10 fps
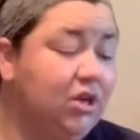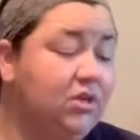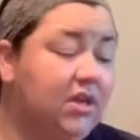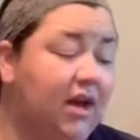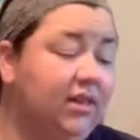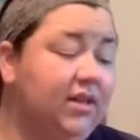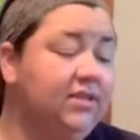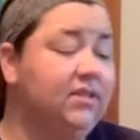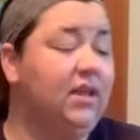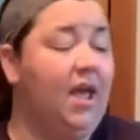
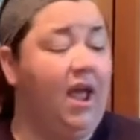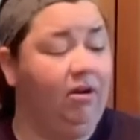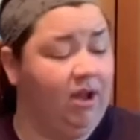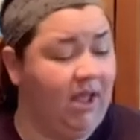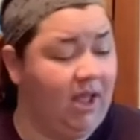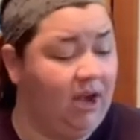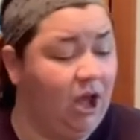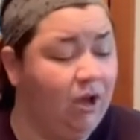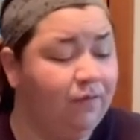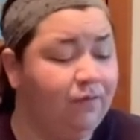Douglas Corrigan
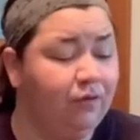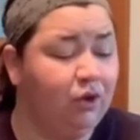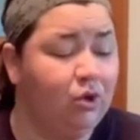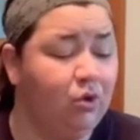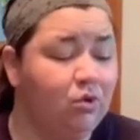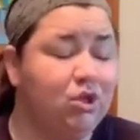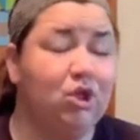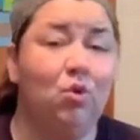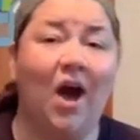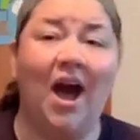flew
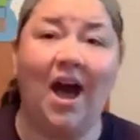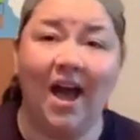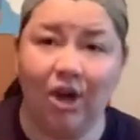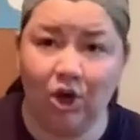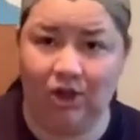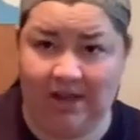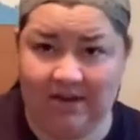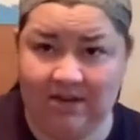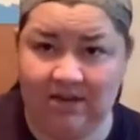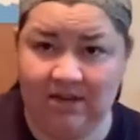to
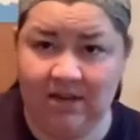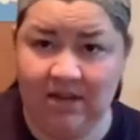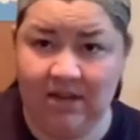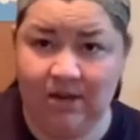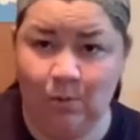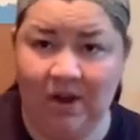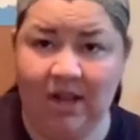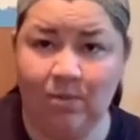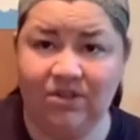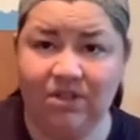Ireland when
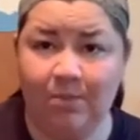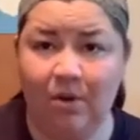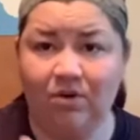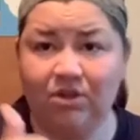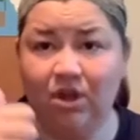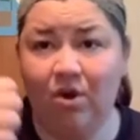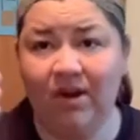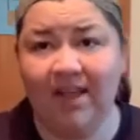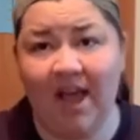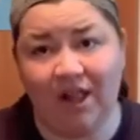he was supposed to go
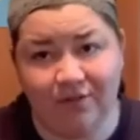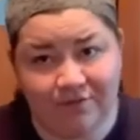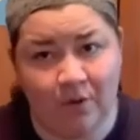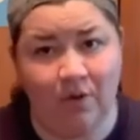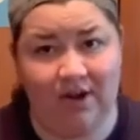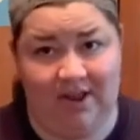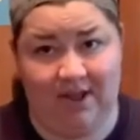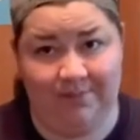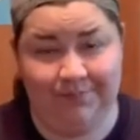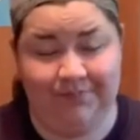to California.